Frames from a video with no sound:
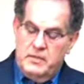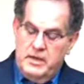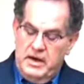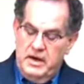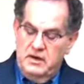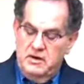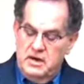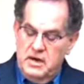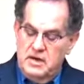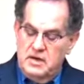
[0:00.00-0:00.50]

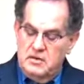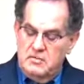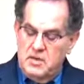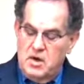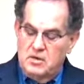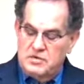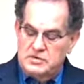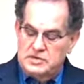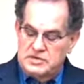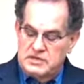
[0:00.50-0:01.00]
appeared unto
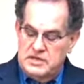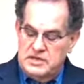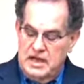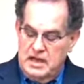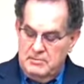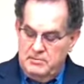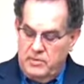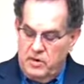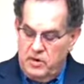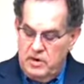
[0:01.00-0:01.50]
Moses in
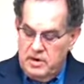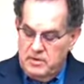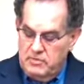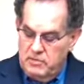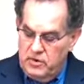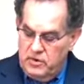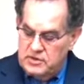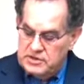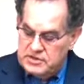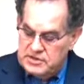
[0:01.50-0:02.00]
that
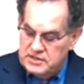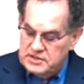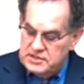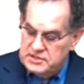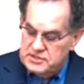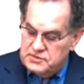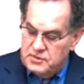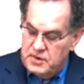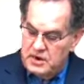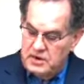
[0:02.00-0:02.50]
burning bush.
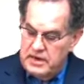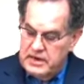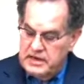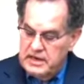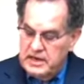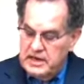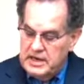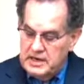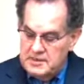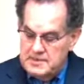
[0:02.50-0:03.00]
This is where he
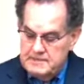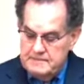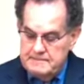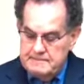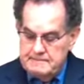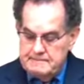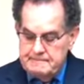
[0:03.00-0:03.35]
did it.